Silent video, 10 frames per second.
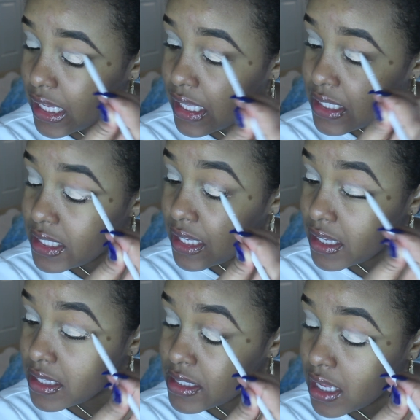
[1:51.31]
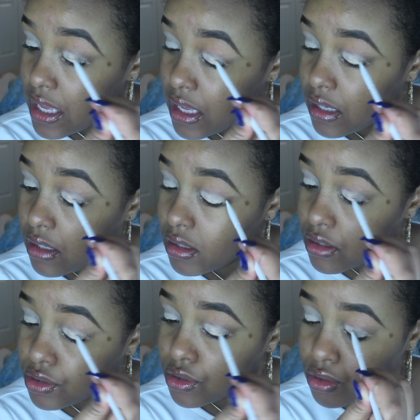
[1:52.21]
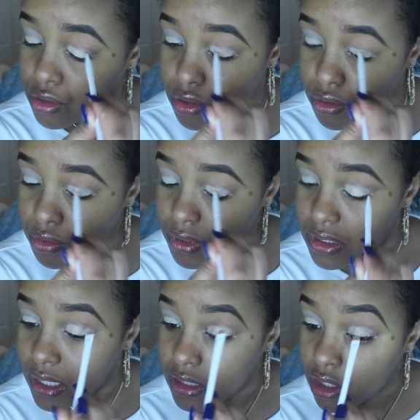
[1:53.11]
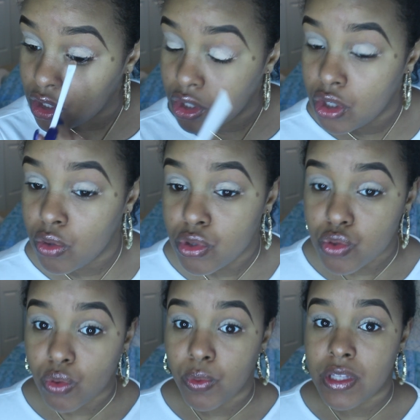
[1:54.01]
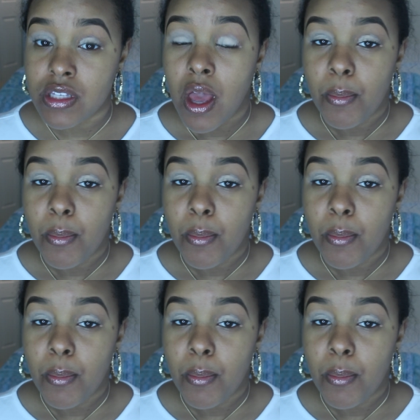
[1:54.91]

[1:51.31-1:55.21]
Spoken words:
easiest looks to do is like the neutral ones,